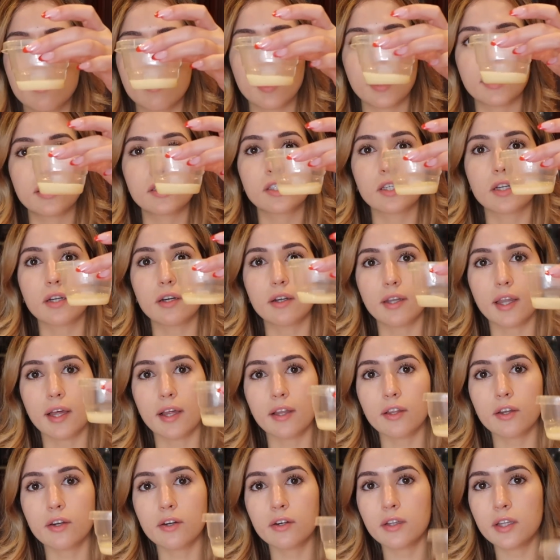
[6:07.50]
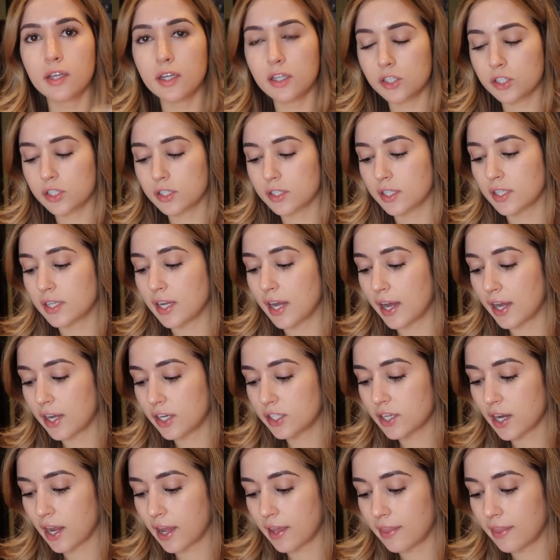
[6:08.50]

That's good, like literally just a dash.